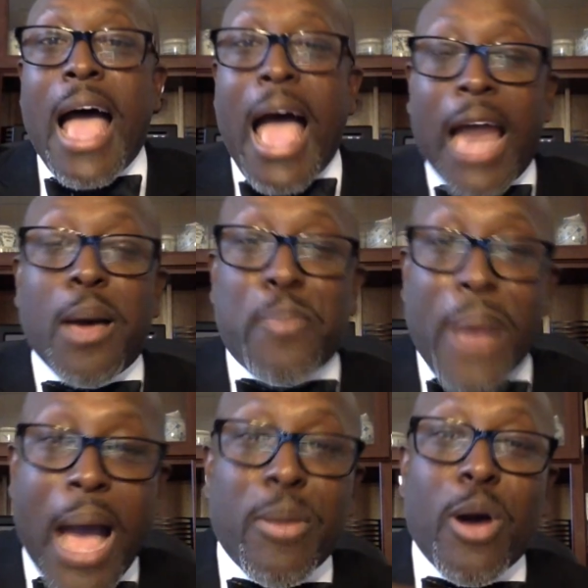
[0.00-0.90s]

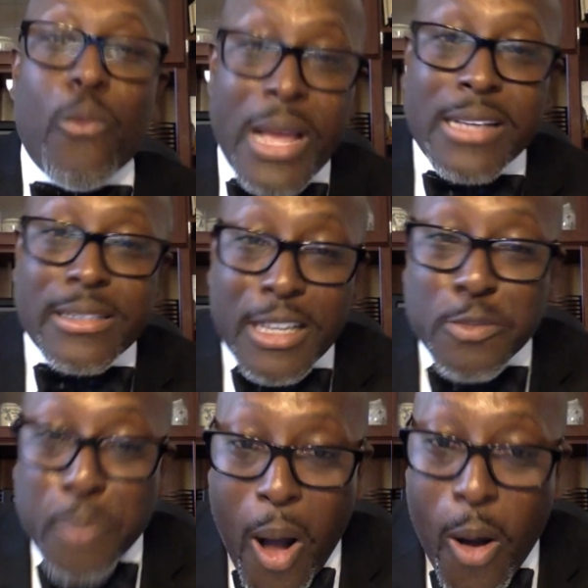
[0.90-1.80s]
Alabama wins
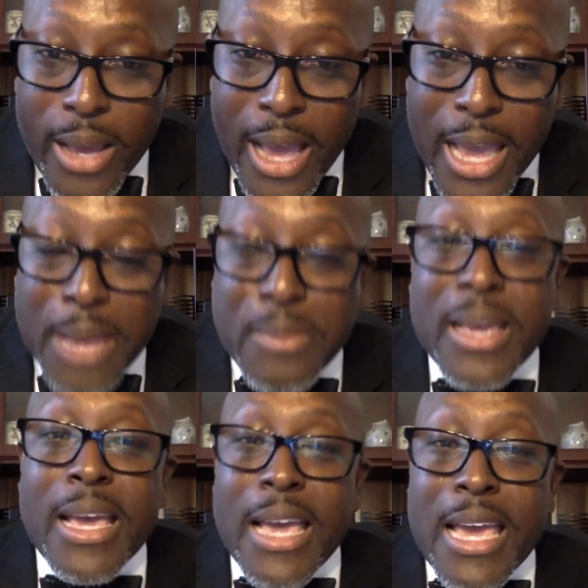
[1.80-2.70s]
this ball game
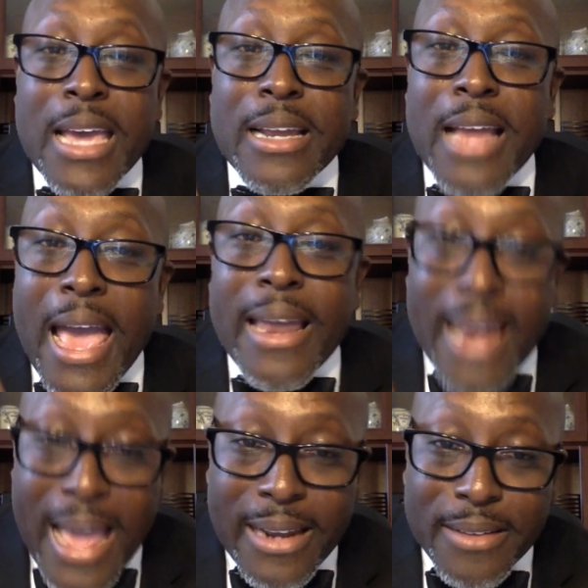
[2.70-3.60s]
in
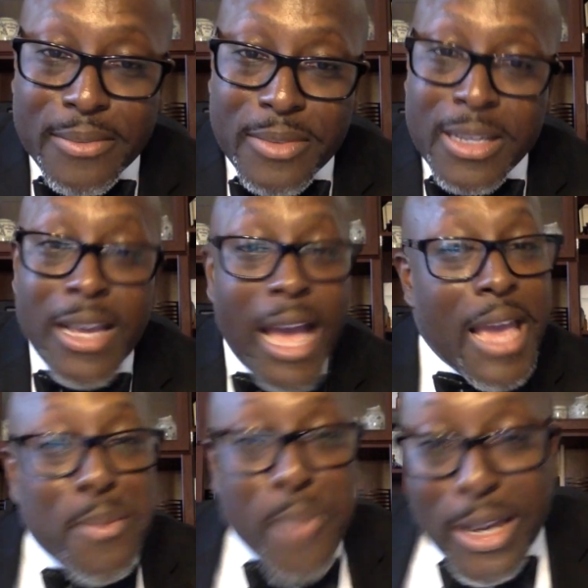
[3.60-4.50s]
Atlanta.
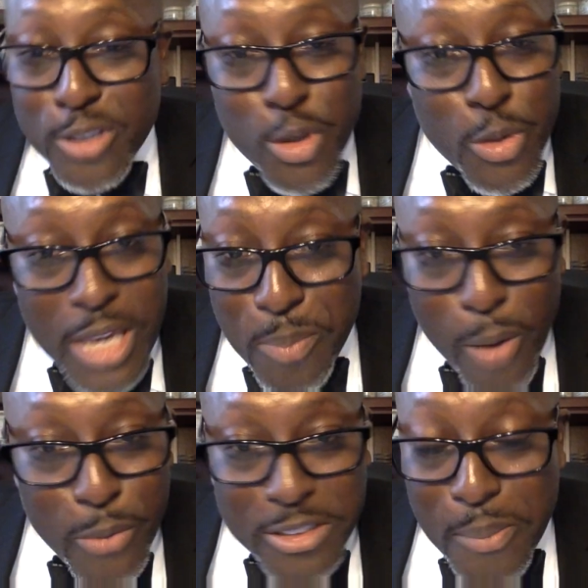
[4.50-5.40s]
Hey, make sure you keep
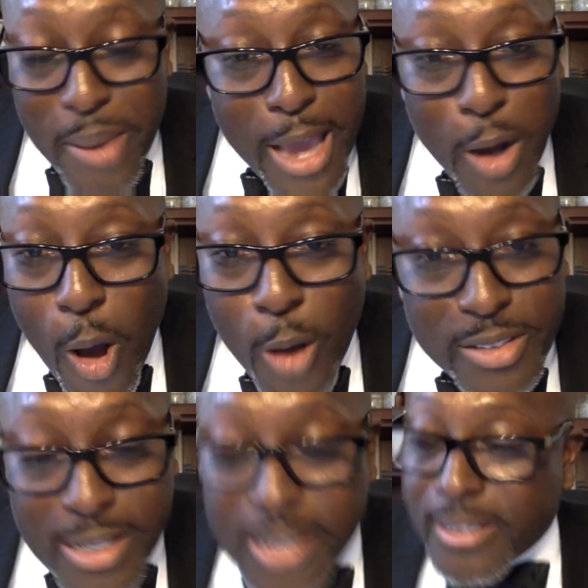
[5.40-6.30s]
up with your man all
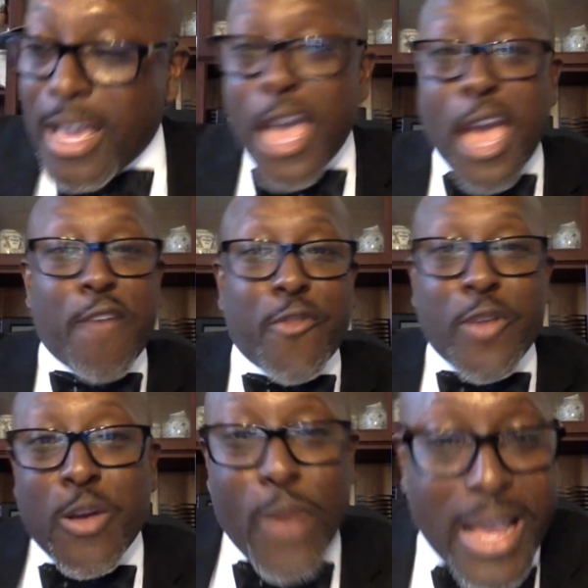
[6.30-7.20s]
season.
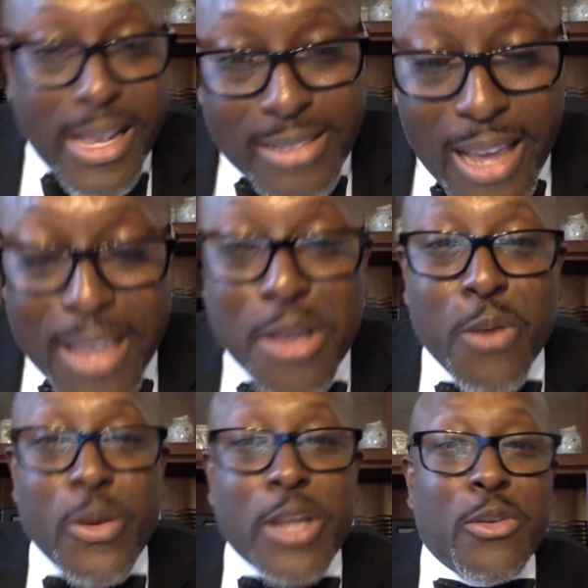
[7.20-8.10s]
Every Wednesday,
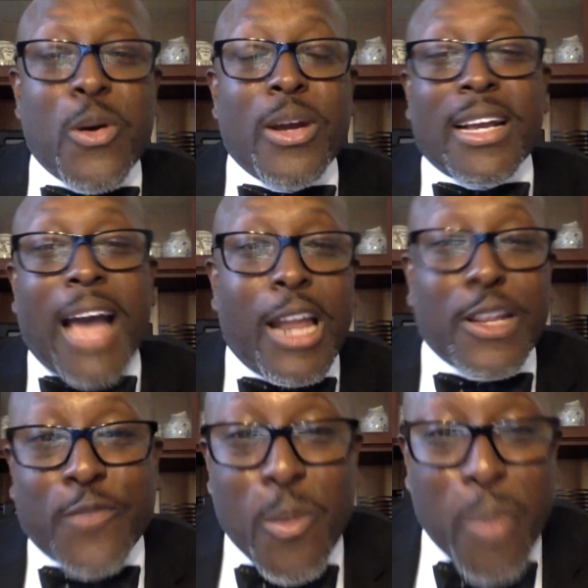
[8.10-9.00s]
we doing the
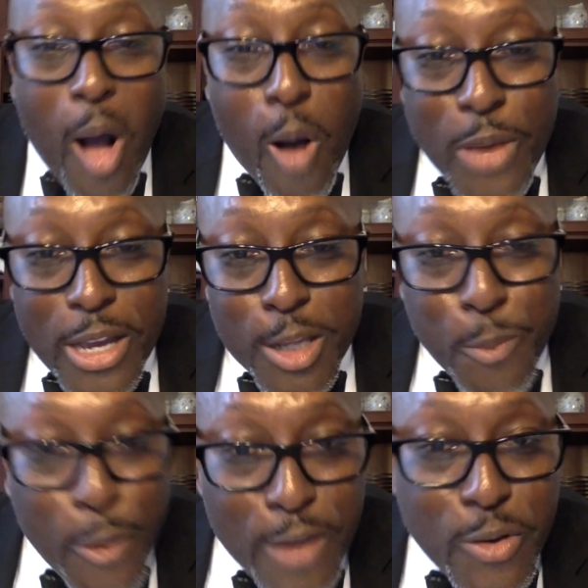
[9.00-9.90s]
college football
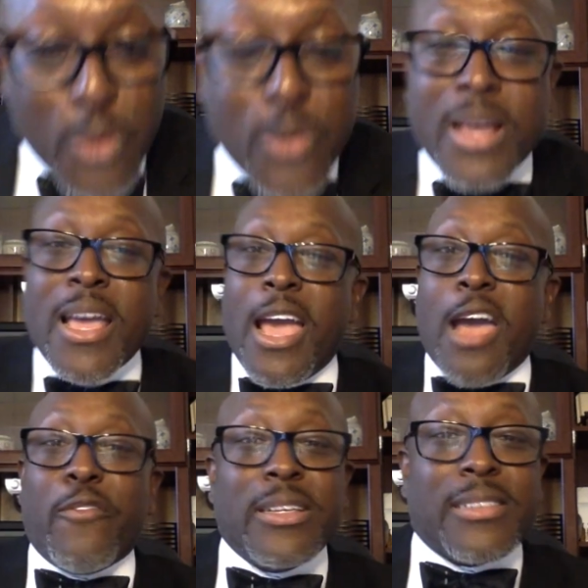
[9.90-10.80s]
weekly preview.
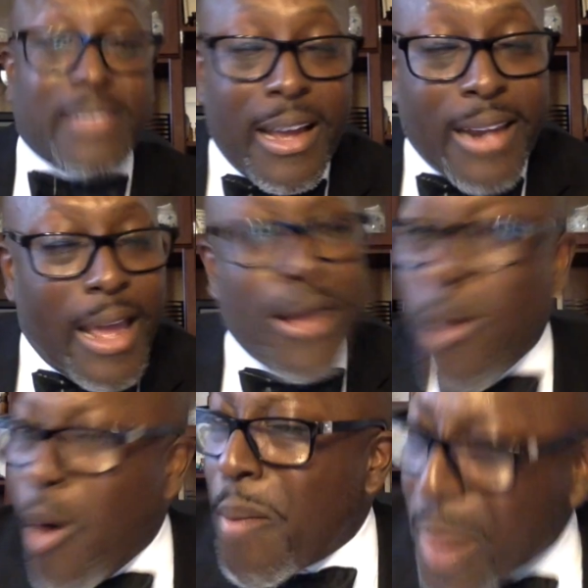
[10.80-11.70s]
Every Sunday
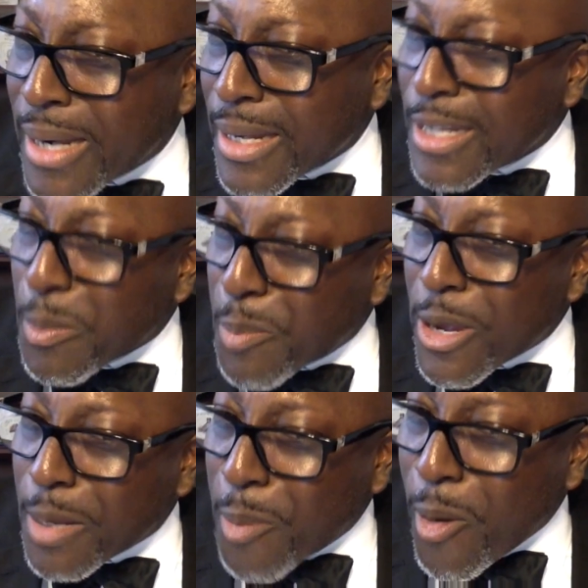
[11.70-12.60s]
or Monday,
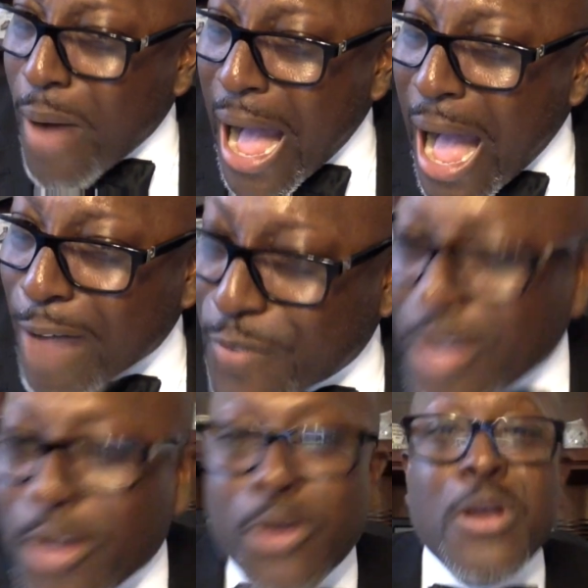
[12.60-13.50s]
depending upon how I
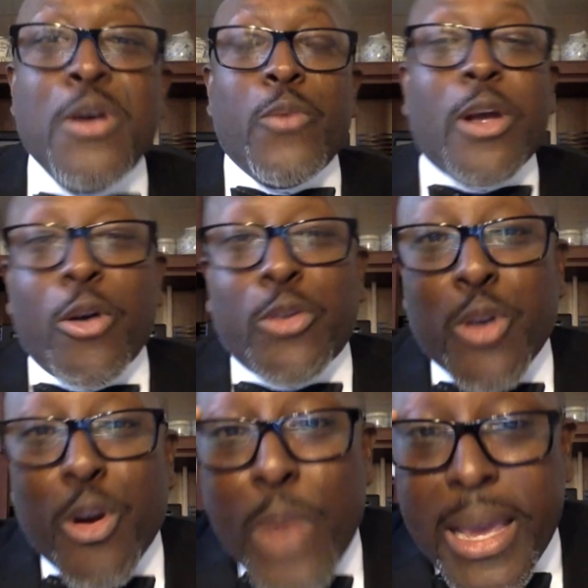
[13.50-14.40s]
feel, we going to
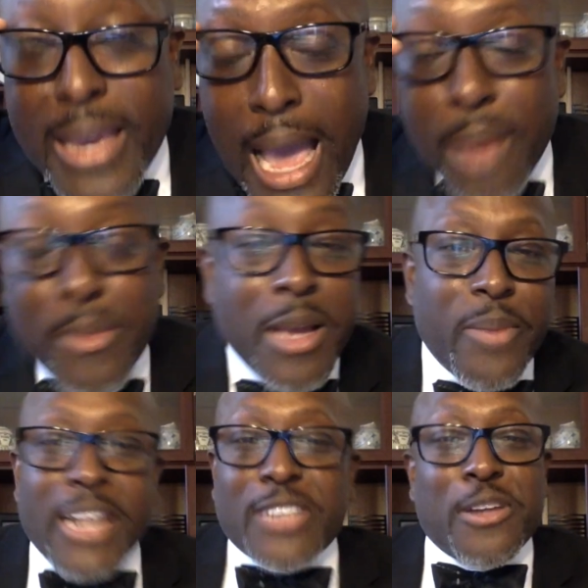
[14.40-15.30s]
do the recap.
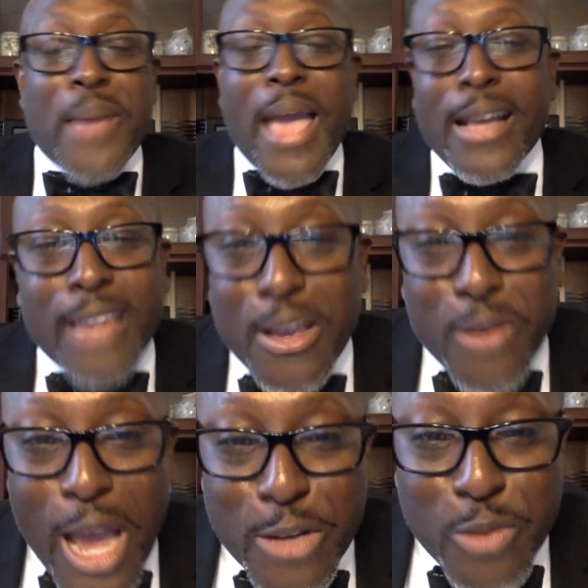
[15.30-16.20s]
But it's your man, Jay
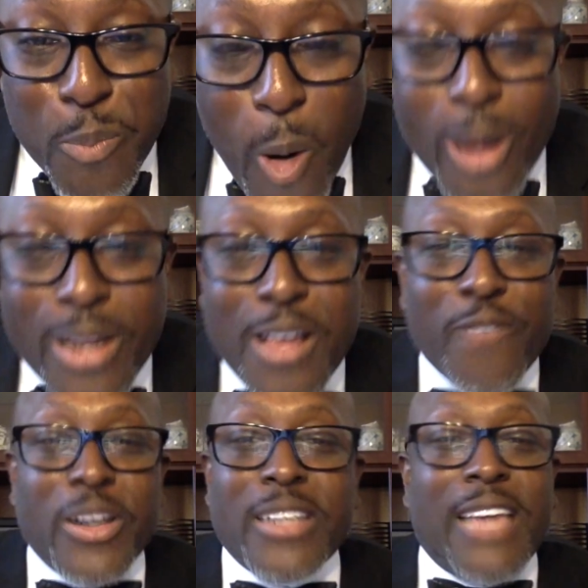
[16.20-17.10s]
Graves Report
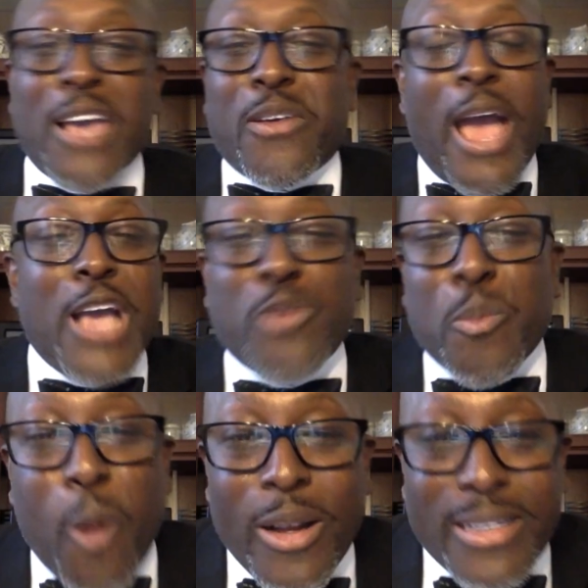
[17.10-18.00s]
from the
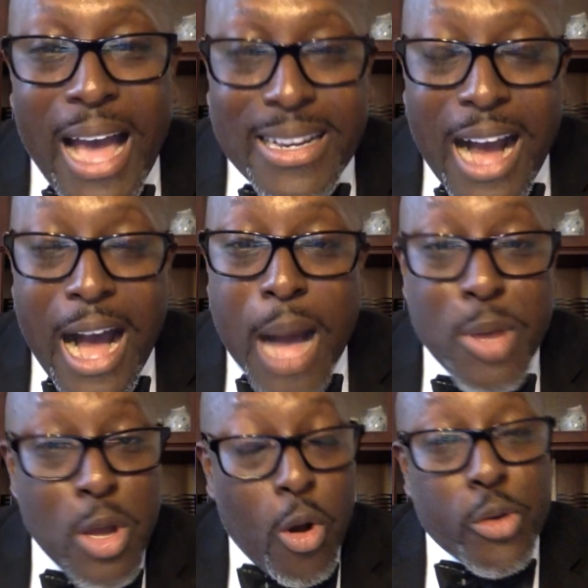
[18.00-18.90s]

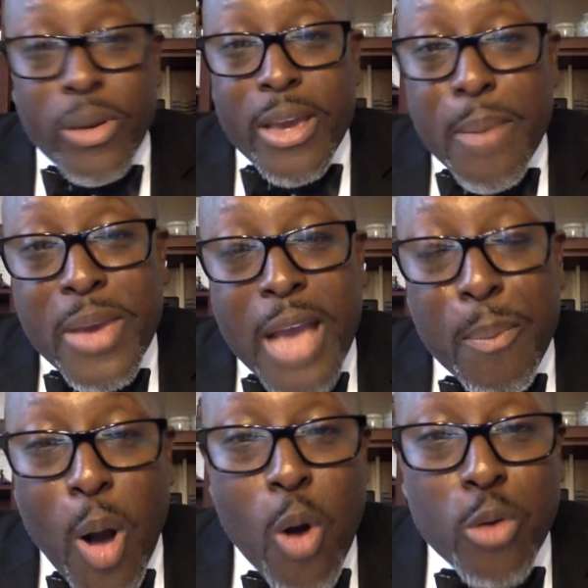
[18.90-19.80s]
jgravesreport.com, or you can hit me
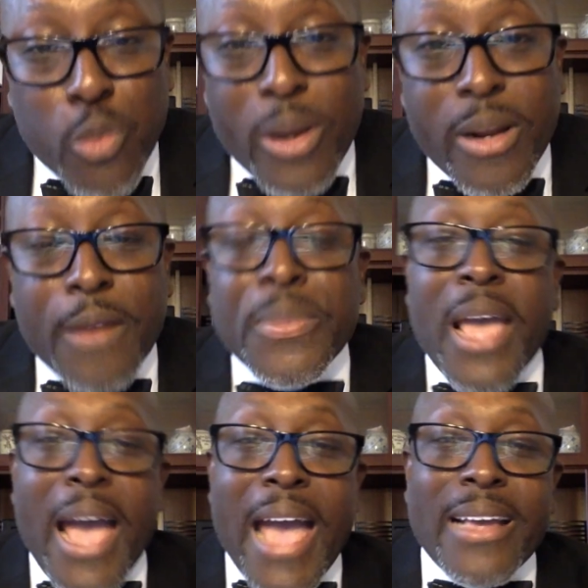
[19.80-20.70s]
up on Twitter
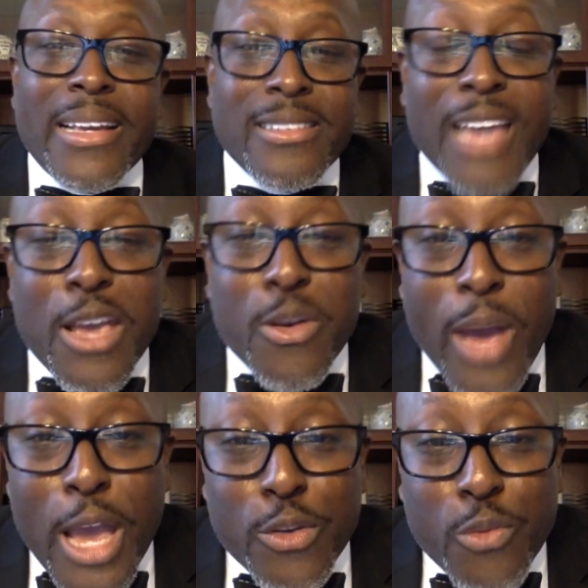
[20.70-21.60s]
at
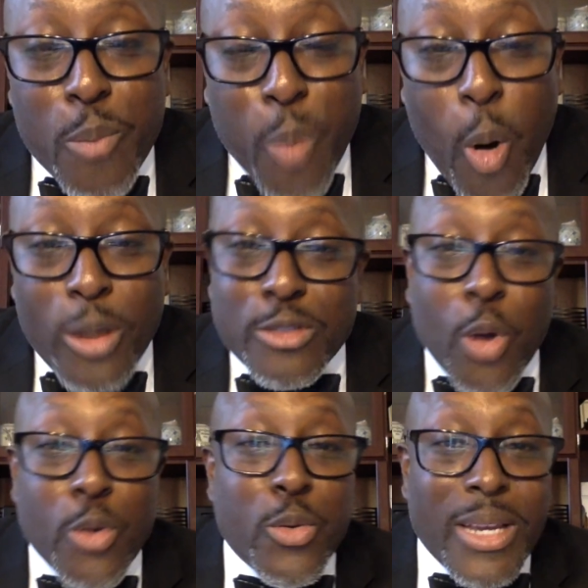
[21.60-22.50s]
jgravesreport
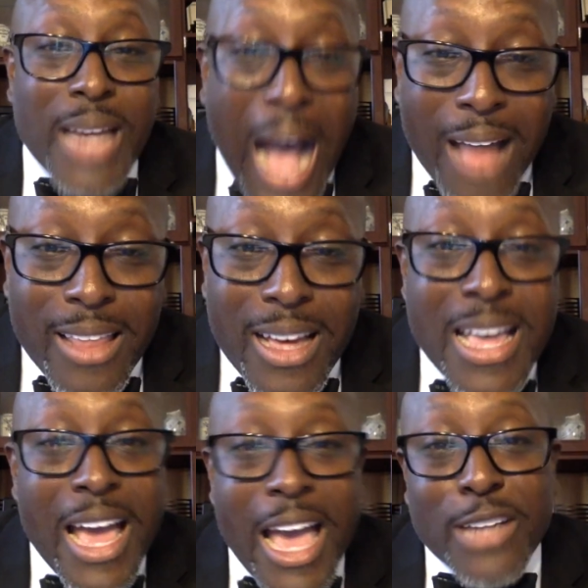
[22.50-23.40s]
so you can
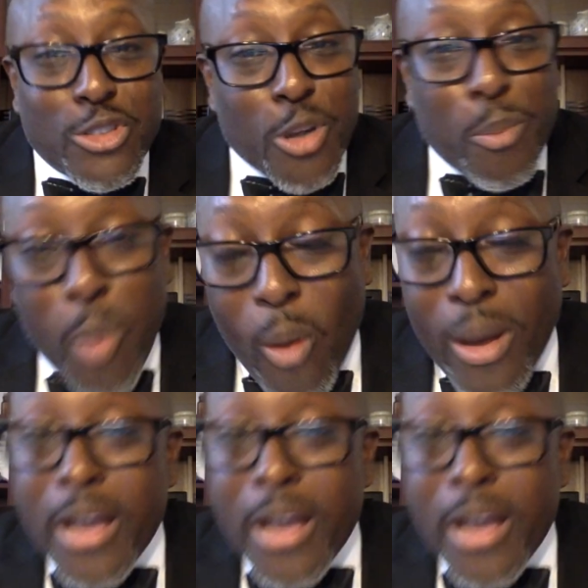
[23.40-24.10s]
holler at your boy.